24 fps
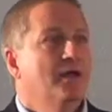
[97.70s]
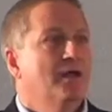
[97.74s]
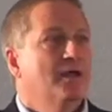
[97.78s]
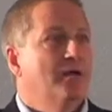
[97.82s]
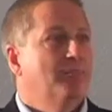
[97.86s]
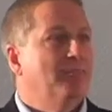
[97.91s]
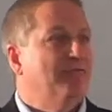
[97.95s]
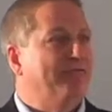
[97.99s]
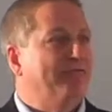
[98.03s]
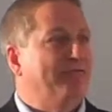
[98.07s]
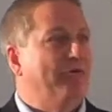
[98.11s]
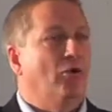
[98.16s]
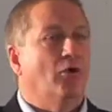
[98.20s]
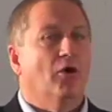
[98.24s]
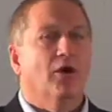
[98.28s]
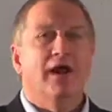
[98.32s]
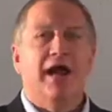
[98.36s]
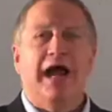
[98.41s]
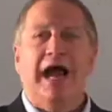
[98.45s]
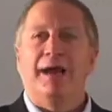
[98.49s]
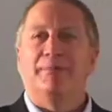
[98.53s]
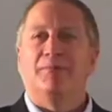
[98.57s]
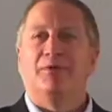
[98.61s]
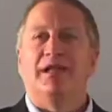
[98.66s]
Number
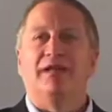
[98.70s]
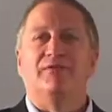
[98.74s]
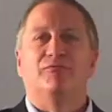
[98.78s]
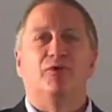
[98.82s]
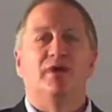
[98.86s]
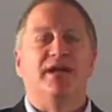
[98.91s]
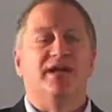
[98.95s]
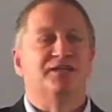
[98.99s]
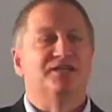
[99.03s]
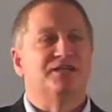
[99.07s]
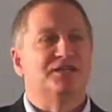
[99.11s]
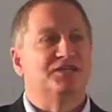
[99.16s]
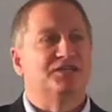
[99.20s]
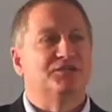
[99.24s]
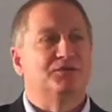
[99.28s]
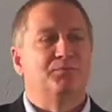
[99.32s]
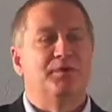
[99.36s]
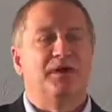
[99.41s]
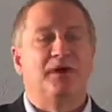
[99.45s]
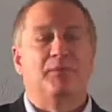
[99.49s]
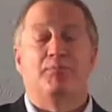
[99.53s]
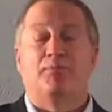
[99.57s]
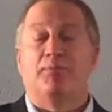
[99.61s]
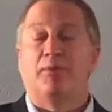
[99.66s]
four, I believe we exist to
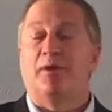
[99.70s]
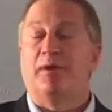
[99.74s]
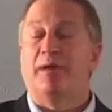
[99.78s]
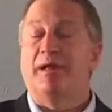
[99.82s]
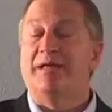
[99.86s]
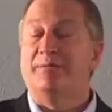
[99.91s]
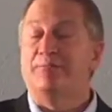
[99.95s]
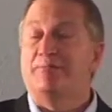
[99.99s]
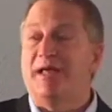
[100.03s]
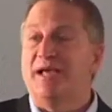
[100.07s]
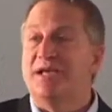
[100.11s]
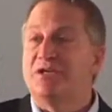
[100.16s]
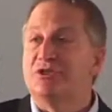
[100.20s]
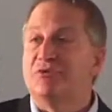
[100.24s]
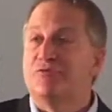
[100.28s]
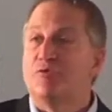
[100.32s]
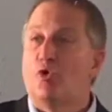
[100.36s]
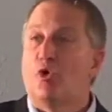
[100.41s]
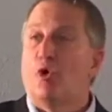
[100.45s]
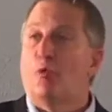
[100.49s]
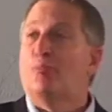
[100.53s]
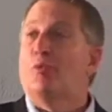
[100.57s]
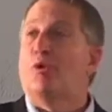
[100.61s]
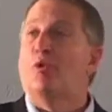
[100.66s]
be a place of
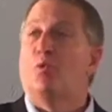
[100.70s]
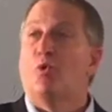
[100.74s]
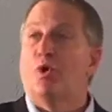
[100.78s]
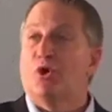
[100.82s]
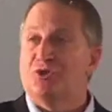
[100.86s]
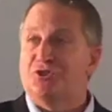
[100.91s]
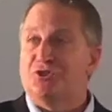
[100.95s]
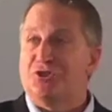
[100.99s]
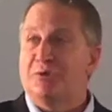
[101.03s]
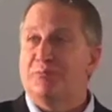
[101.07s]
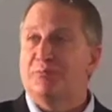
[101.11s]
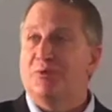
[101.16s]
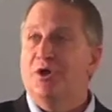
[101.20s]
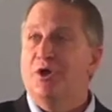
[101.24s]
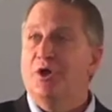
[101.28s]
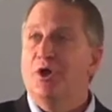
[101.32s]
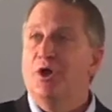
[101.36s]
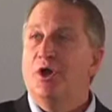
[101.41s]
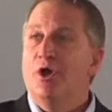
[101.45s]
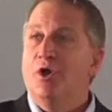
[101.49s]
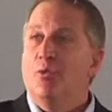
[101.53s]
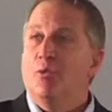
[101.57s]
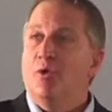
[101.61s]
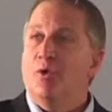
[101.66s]
corporate worship
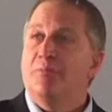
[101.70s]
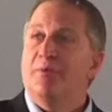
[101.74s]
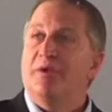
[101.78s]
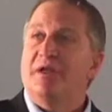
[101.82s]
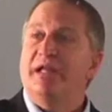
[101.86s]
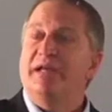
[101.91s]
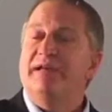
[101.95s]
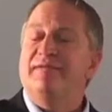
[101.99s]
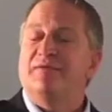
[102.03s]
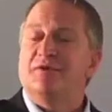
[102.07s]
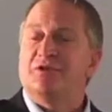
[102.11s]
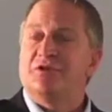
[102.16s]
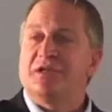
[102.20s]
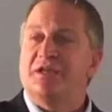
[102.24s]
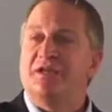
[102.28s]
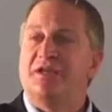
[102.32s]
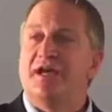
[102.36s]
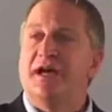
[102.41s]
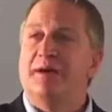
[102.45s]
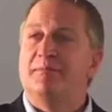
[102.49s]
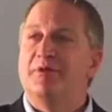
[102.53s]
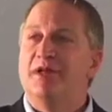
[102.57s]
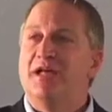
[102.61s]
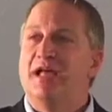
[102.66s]
where believers can
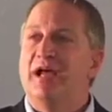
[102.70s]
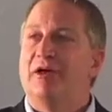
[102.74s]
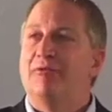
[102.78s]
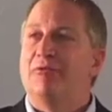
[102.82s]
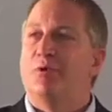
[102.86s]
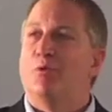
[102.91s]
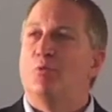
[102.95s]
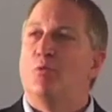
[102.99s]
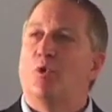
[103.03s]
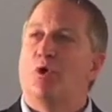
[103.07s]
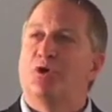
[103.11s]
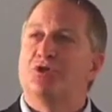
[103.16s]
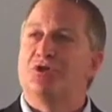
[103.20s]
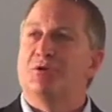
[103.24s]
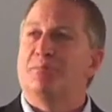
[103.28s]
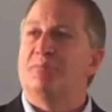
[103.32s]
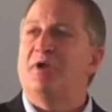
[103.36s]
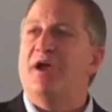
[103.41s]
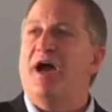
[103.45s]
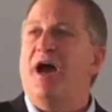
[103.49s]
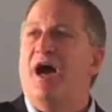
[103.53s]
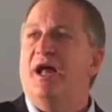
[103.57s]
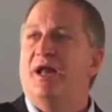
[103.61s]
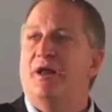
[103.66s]
come together and
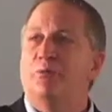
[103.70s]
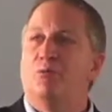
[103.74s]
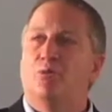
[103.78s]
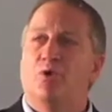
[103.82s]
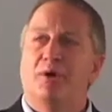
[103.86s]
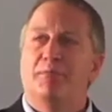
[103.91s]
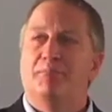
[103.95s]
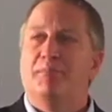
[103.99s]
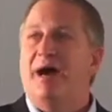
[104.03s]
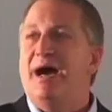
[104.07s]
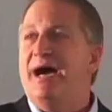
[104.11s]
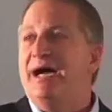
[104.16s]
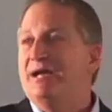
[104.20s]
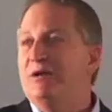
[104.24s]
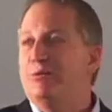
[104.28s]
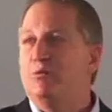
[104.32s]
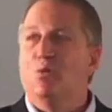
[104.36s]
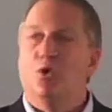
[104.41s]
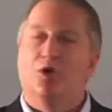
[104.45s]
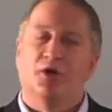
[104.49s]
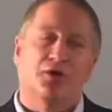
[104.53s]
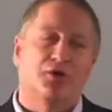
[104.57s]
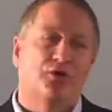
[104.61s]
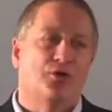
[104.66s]
worship God in one mind, in
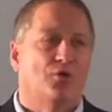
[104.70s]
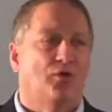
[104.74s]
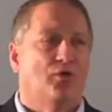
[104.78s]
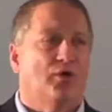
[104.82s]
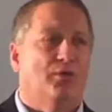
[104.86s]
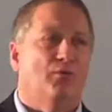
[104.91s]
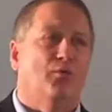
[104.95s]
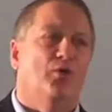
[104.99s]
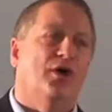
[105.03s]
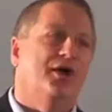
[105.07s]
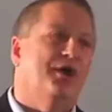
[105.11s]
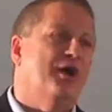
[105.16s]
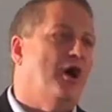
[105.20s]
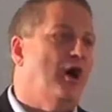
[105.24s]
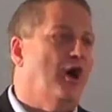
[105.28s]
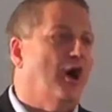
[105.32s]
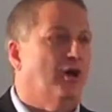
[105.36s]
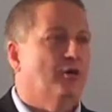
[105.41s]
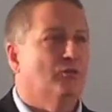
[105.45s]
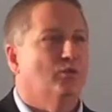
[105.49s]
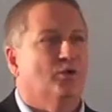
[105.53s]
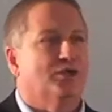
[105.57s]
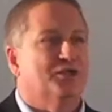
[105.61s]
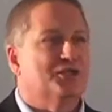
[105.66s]
one accord, one
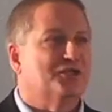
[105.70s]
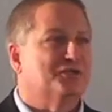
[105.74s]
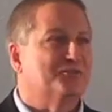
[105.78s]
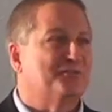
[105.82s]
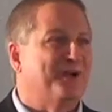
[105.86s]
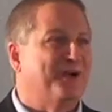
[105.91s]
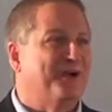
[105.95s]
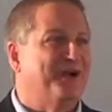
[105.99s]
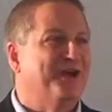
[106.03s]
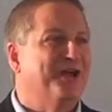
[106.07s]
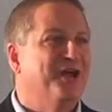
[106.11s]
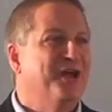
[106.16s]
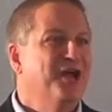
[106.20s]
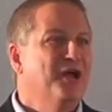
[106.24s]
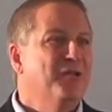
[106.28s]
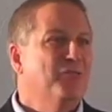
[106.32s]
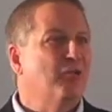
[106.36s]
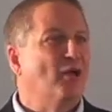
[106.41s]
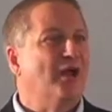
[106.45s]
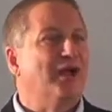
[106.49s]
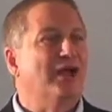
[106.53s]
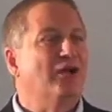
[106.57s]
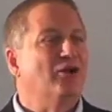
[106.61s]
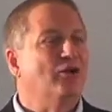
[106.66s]
heart, and one spirit,
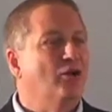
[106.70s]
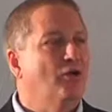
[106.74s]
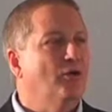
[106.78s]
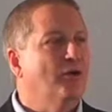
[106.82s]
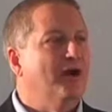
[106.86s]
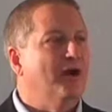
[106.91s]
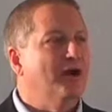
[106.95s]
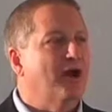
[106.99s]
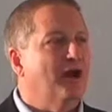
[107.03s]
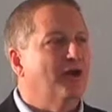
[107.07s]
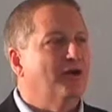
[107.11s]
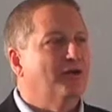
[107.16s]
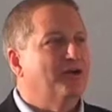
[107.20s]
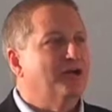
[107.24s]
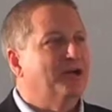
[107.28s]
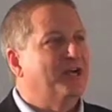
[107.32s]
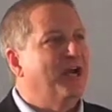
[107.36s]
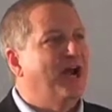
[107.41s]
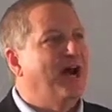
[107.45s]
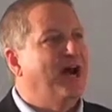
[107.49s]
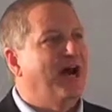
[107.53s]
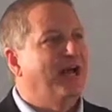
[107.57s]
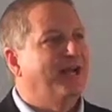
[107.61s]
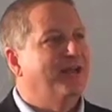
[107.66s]
bringing glory and honor to
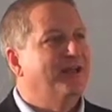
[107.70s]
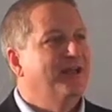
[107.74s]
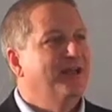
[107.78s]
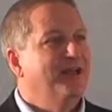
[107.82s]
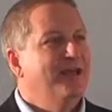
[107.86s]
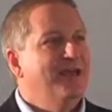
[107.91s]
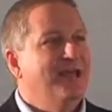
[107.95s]
God.